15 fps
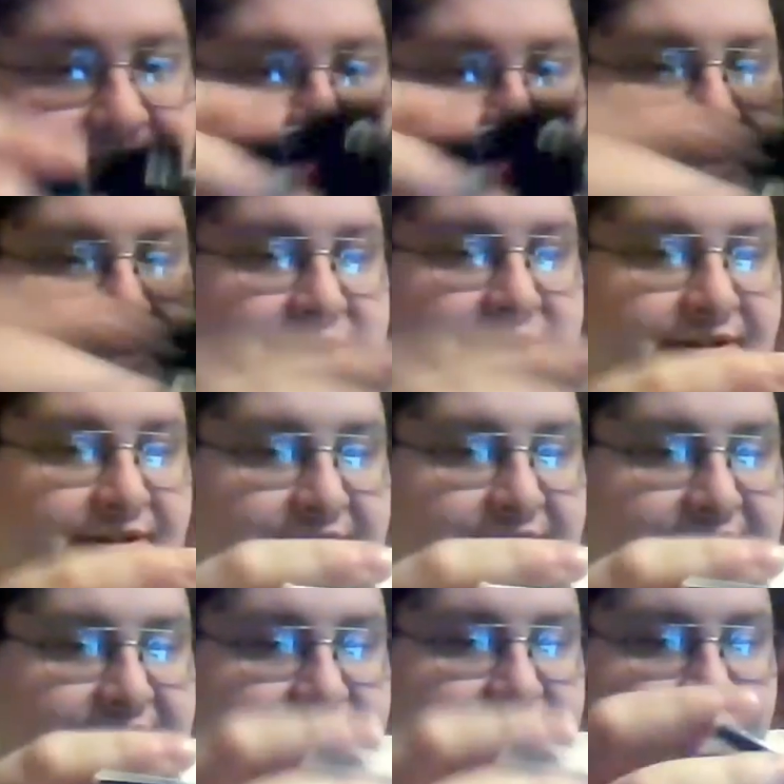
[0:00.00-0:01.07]
right there, that
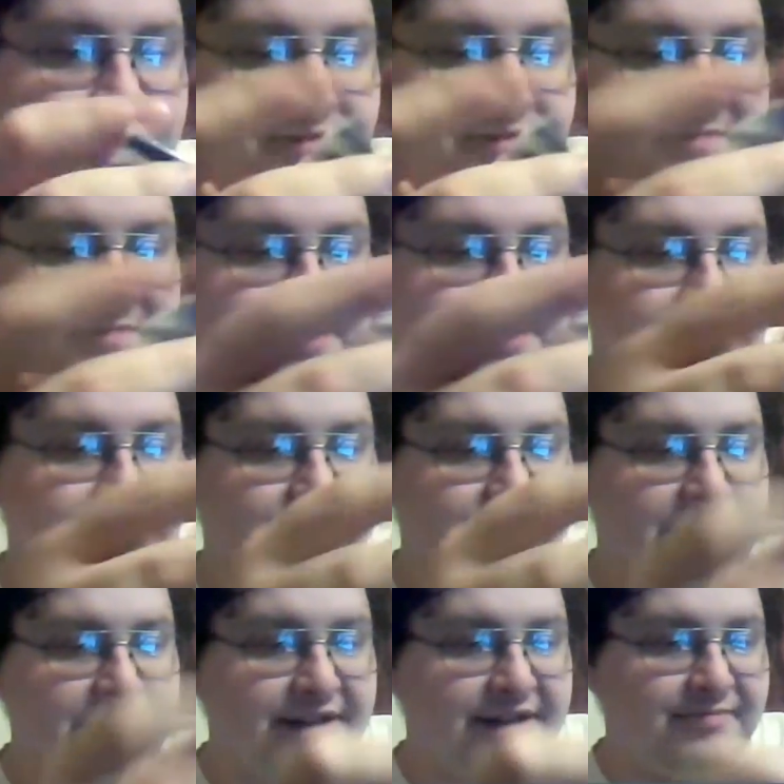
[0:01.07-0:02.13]
his arms just
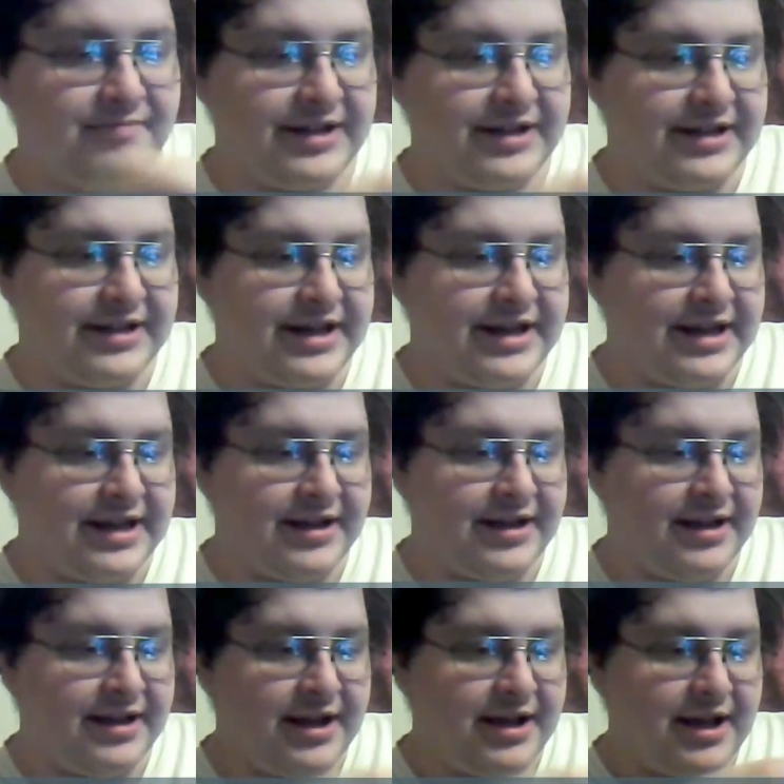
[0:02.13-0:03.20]
slide up like that.
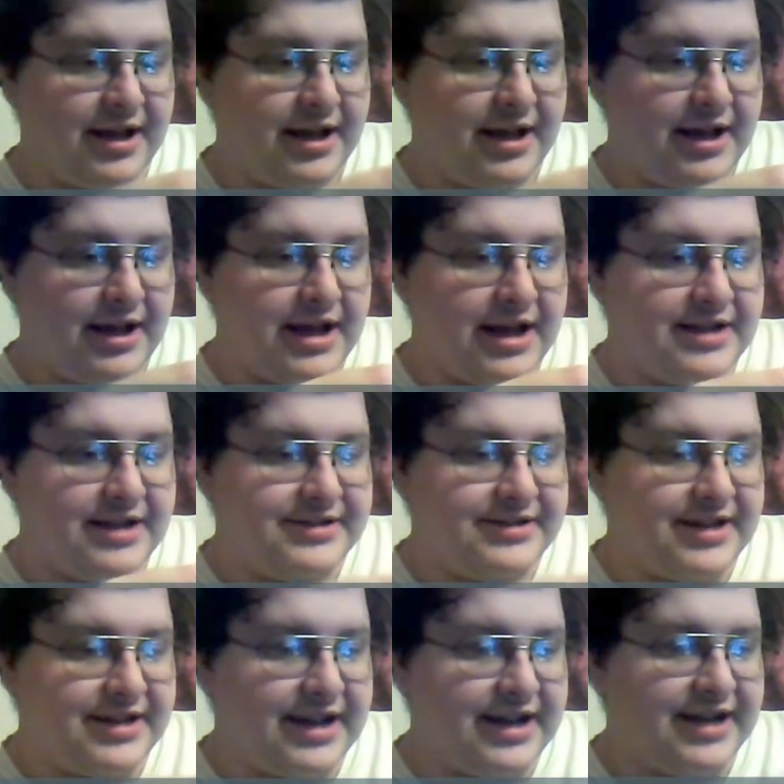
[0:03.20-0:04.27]
And his
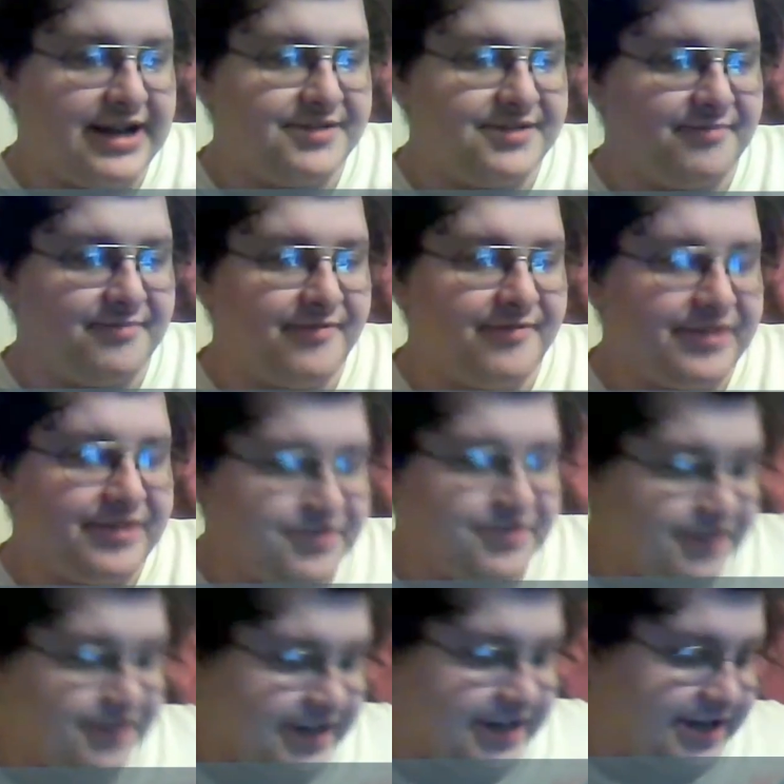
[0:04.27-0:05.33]
hands are more
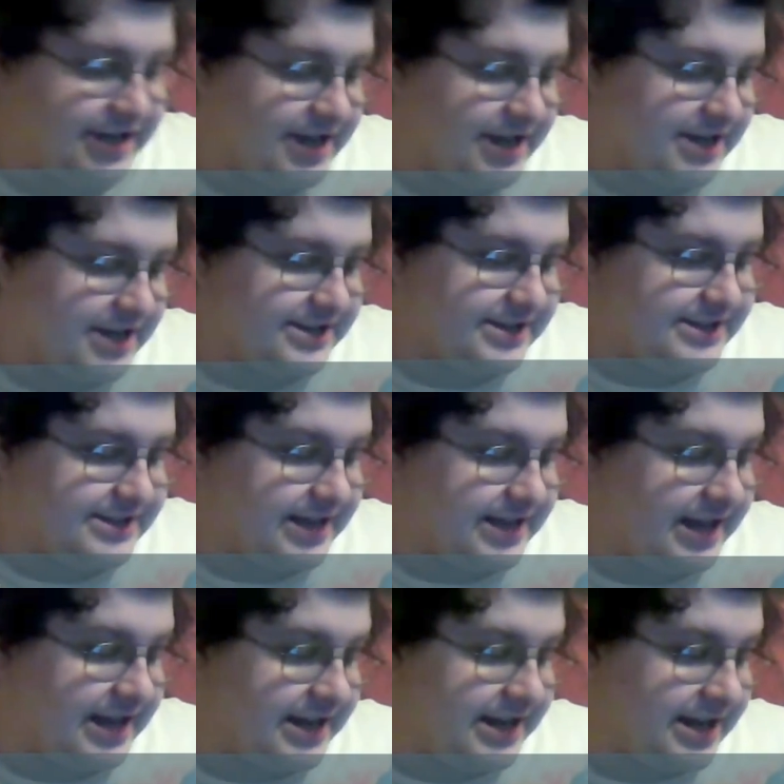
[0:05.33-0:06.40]
visually
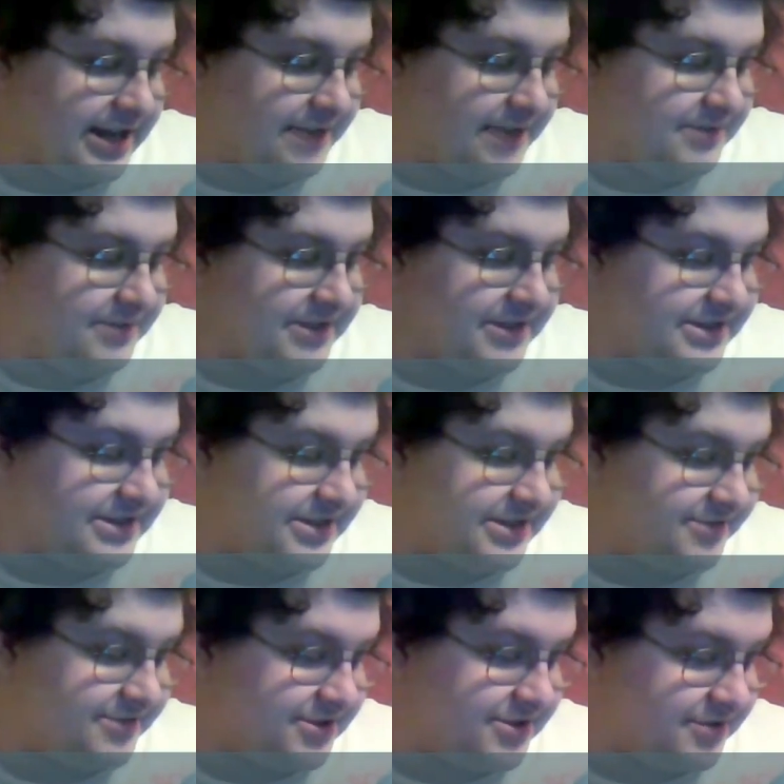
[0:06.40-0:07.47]
seen than Optimus's,
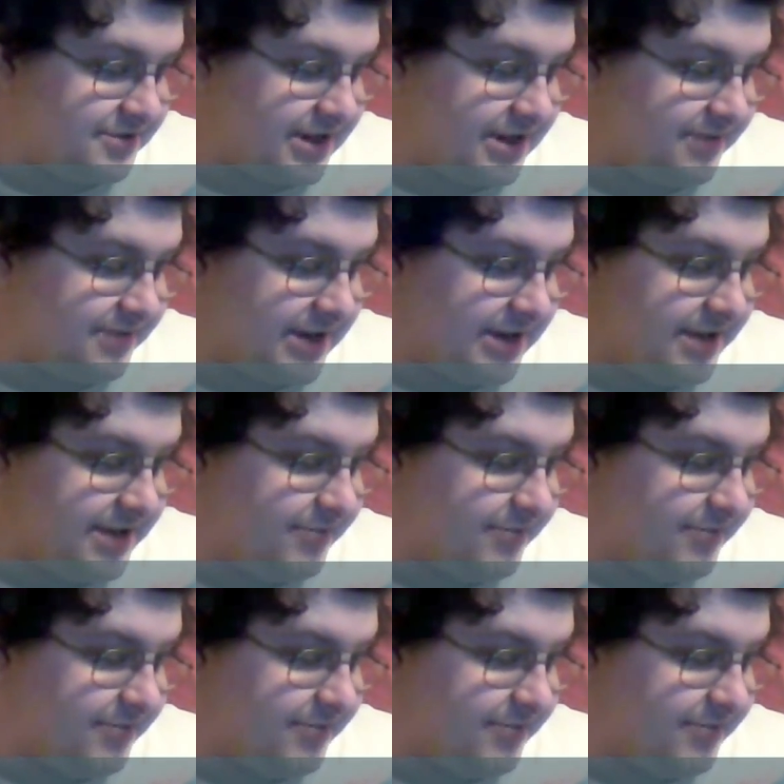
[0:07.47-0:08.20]
which are hid behind